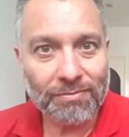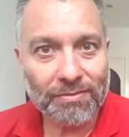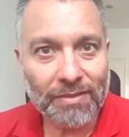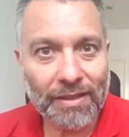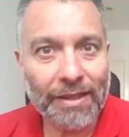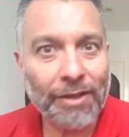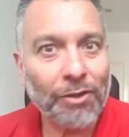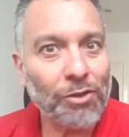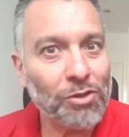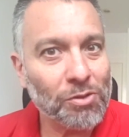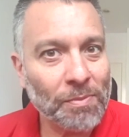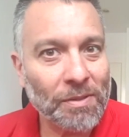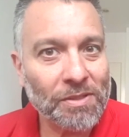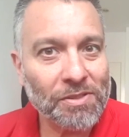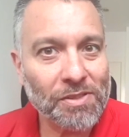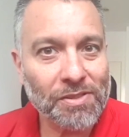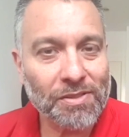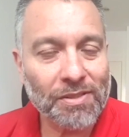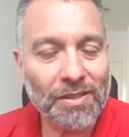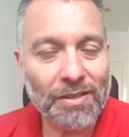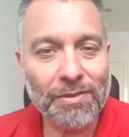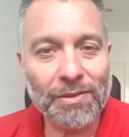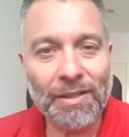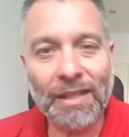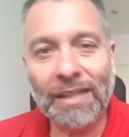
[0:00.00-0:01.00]
I know it's
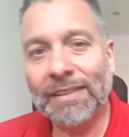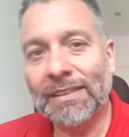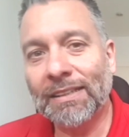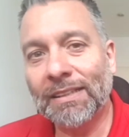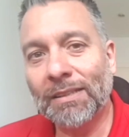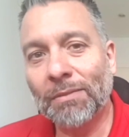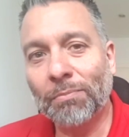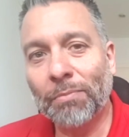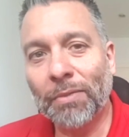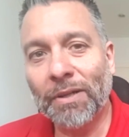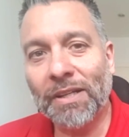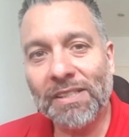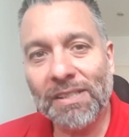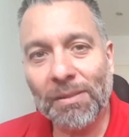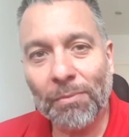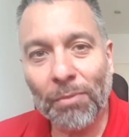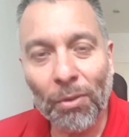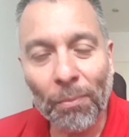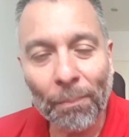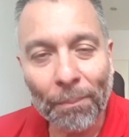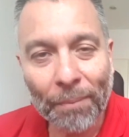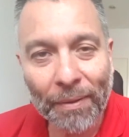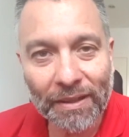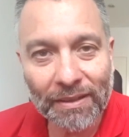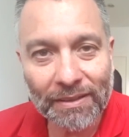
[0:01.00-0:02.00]
Manchester United, but it's
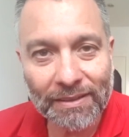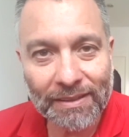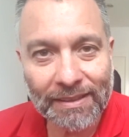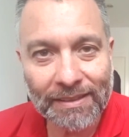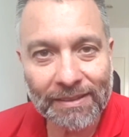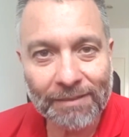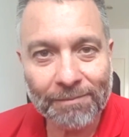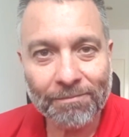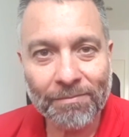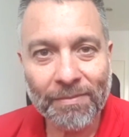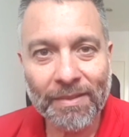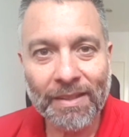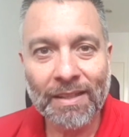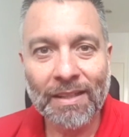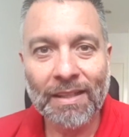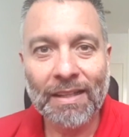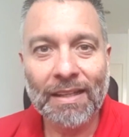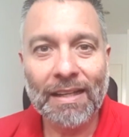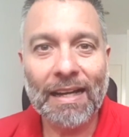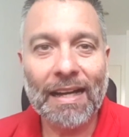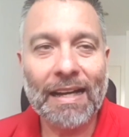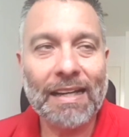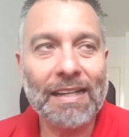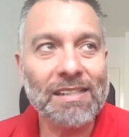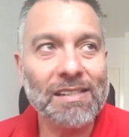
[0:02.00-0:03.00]
about building,
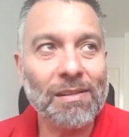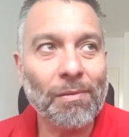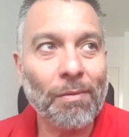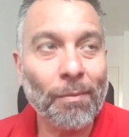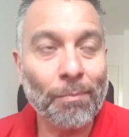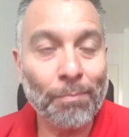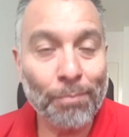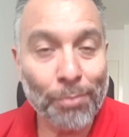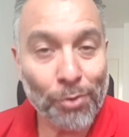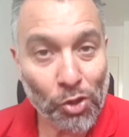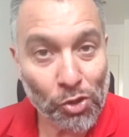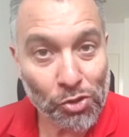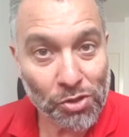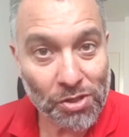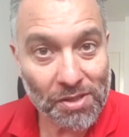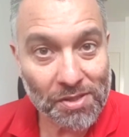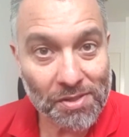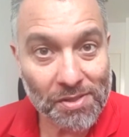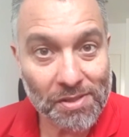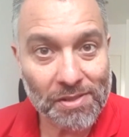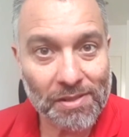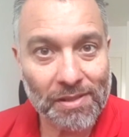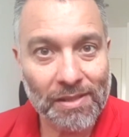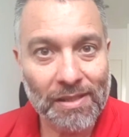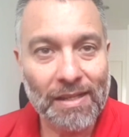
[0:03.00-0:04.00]
and it's about
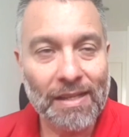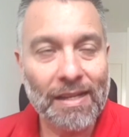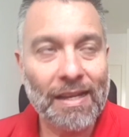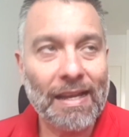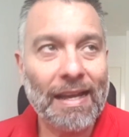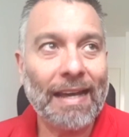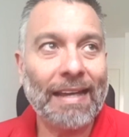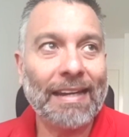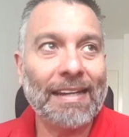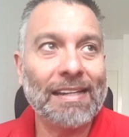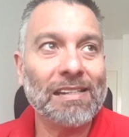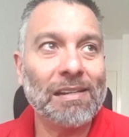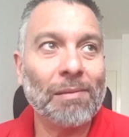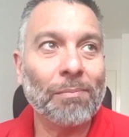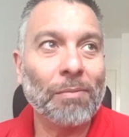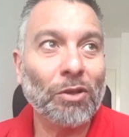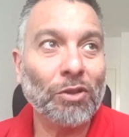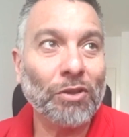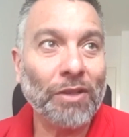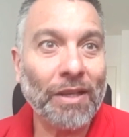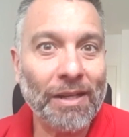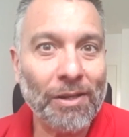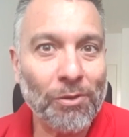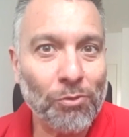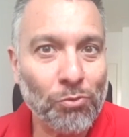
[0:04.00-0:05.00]
process, and it's about
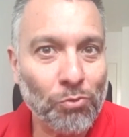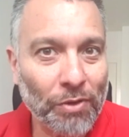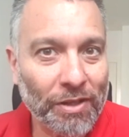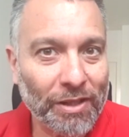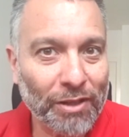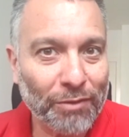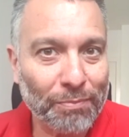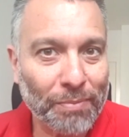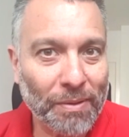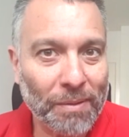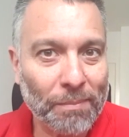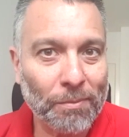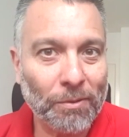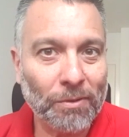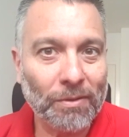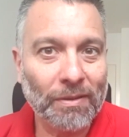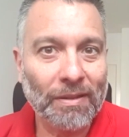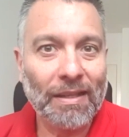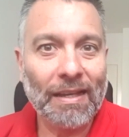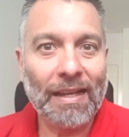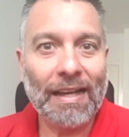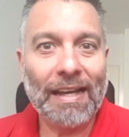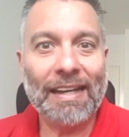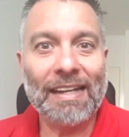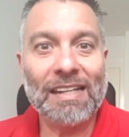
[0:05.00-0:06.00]
getting rid of people,
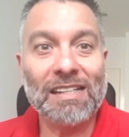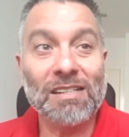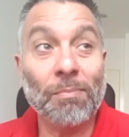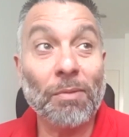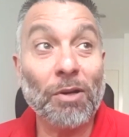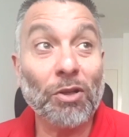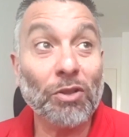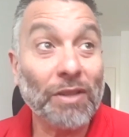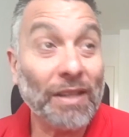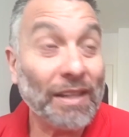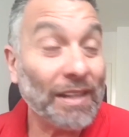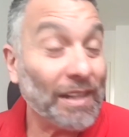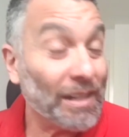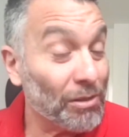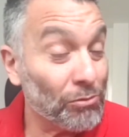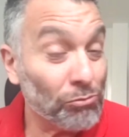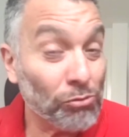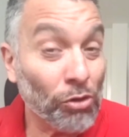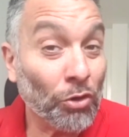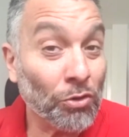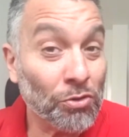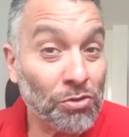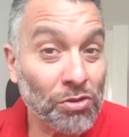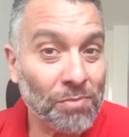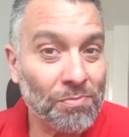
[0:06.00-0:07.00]
and it's about getting it
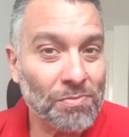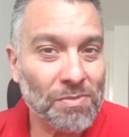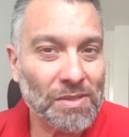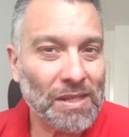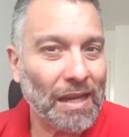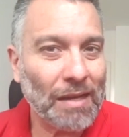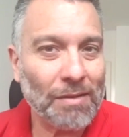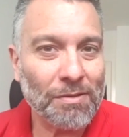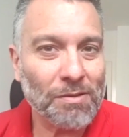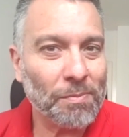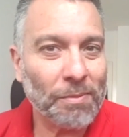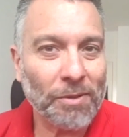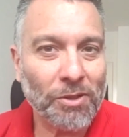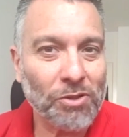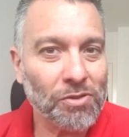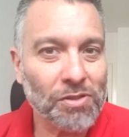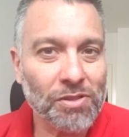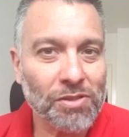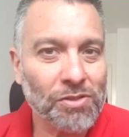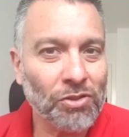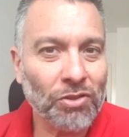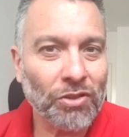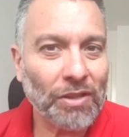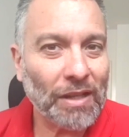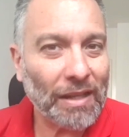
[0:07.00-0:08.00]
wrong sometimes, because
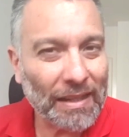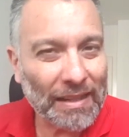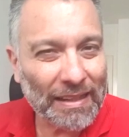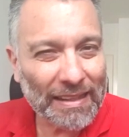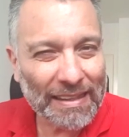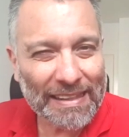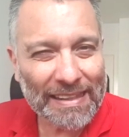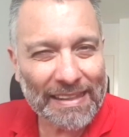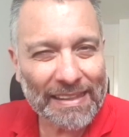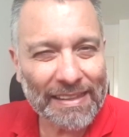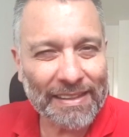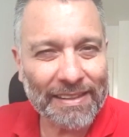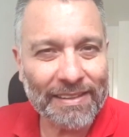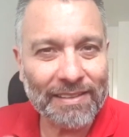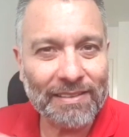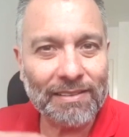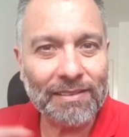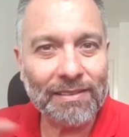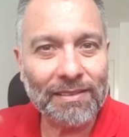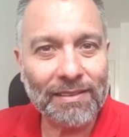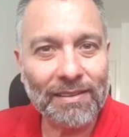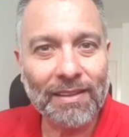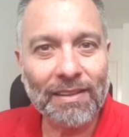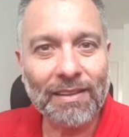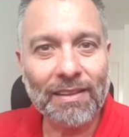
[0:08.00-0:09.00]
it's not a
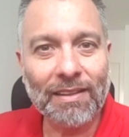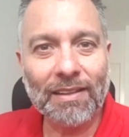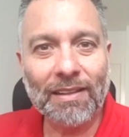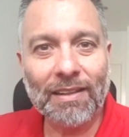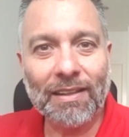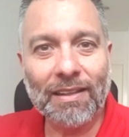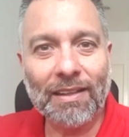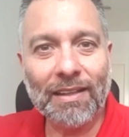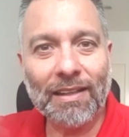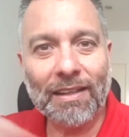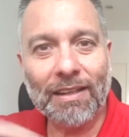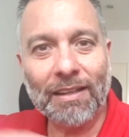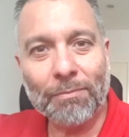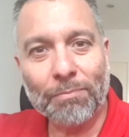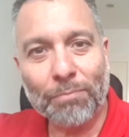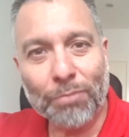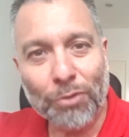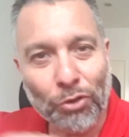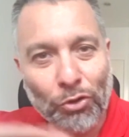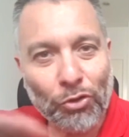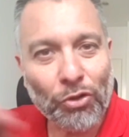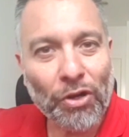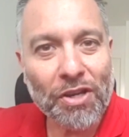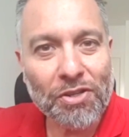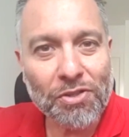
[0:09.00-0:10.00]
linear
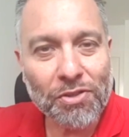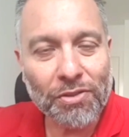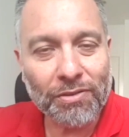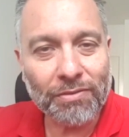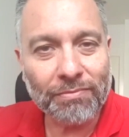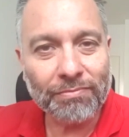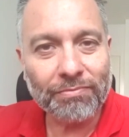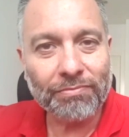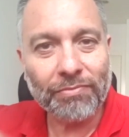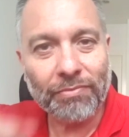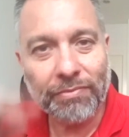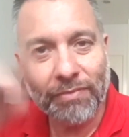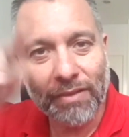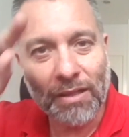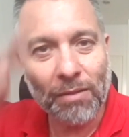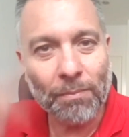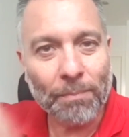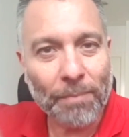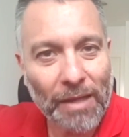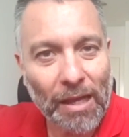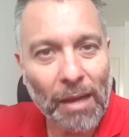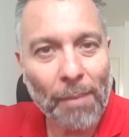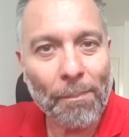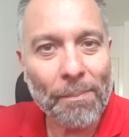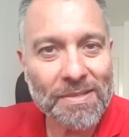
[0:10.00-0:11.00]
progression. It'll
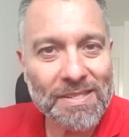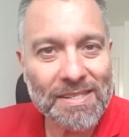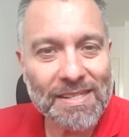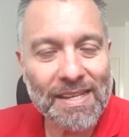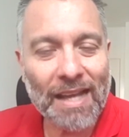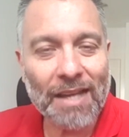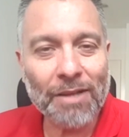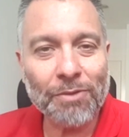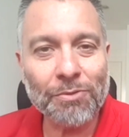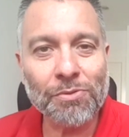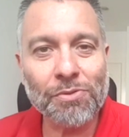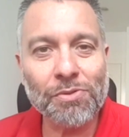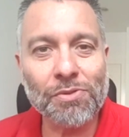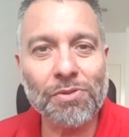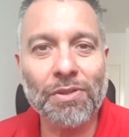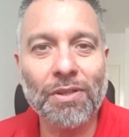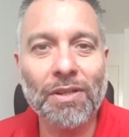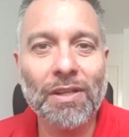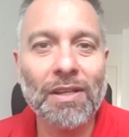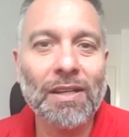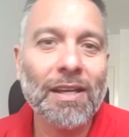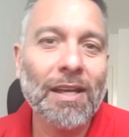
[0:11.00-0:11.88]
be up and downs.